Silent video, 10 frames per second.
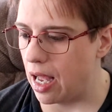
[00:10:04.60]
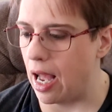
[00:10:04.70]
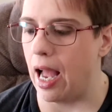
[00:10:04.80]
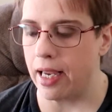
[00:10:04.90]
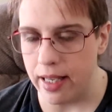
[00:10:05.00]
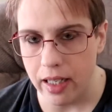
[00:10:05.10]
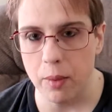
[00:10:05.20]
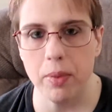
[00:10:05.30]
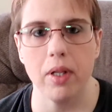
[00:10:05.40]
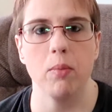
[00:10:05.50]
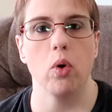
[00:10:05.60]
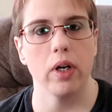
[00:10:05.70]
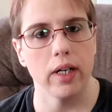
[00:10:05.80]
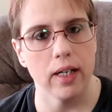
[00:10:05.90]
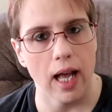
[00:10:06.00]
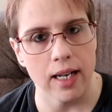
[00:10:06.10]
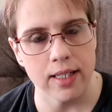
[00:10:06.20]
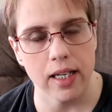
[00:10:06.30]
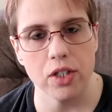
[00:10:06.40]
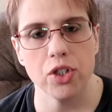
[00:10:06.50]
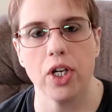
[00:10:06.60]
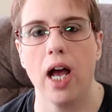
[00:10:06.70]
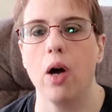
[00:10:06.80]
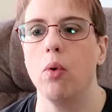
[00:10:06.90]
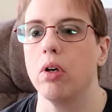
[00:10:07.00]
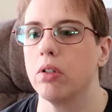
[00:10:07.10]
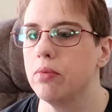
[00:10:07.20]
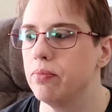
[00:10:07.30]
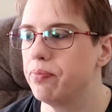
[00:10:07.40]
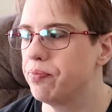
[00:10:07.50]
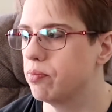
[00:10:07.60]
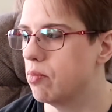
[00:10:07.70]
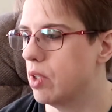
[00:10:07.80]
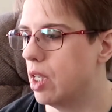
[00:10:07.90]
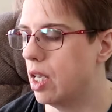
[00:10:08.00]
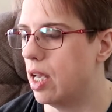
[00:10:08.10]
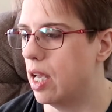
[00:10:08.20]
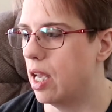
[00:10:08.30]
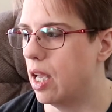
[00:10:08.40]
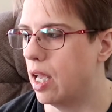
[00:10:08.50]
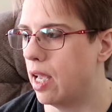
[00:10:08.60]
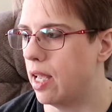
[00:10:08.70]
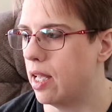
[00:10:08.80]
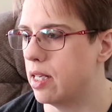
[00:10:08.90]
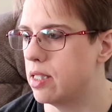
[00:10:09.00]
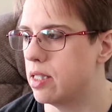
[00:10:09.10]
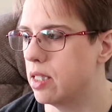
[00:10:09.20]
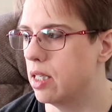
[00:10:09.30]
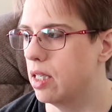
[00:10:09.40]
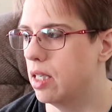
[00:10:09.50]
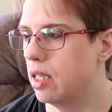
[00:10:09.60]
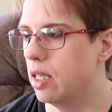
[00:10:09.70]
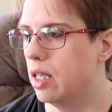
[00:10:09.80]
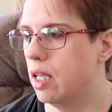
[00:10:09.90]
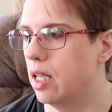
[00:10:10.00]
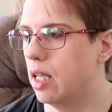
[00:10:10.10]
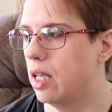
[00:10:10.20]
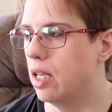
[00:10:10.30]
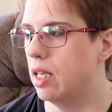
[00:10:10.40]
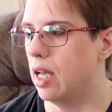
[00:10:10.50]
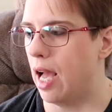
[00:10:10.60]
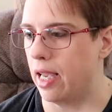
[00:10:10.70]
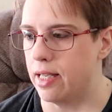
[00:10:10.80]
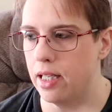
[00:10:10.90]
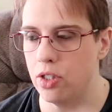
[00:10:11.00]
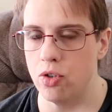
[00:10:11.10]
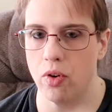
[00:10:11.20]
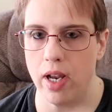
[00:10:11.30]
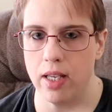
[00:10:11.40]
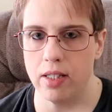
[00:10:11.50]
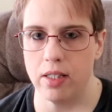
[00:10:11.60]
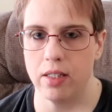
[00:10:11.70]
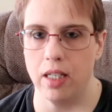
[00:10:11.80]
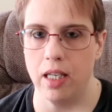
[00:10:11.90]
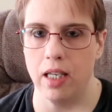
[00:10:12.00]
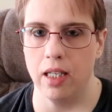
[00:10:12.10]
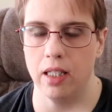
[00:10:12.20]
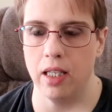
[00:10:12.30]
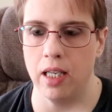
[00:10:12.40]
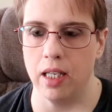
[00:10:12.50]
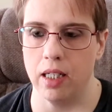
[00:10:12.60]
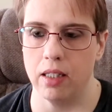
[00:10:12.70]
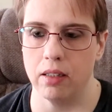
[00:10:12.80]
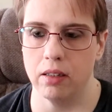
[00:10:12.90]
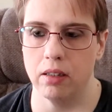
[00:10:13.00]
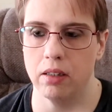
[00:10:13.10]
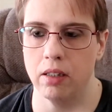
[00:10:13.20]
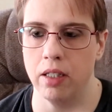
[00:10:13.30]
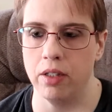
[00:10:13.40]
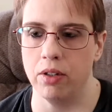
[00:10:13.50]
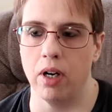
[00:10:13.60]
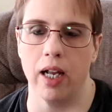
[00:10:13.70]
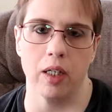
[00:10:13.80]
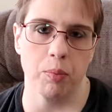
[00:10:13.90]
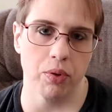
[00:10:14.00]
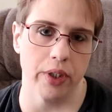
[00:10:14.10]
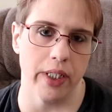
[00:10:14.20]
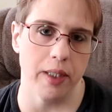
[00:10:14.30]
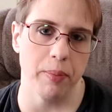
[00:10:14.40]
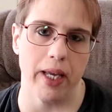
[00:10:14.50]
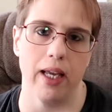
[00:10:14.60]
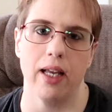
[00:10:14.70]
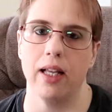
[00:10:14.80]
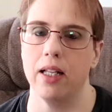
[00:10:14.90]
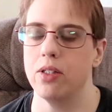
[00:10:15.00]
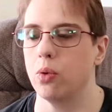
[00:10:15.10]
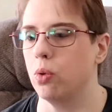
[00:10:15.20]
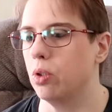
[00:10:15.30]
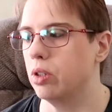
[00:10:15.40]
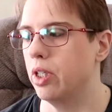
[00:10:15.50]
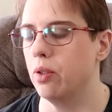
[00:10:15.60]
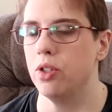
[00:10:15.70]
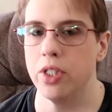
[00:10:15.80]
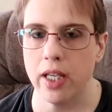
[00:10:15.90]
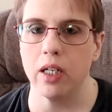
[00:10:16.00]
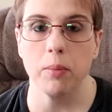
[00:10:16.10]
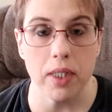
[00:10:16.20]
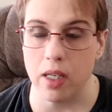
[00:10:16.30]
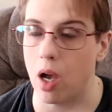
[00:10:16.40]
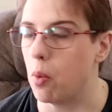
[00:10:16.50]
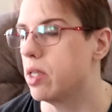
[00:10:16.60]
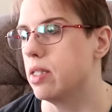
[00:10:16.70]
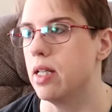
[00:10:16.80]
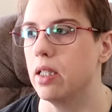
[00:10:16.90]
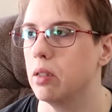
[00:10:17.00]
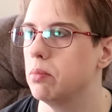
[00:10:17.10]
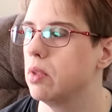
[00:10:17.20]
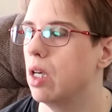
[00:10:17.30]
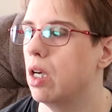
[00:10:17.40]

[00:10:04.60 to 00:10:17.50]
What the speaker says: I get up in the morning, I take a shower, and I get dressed in either like capri pants or, you know, denim. It's always denim.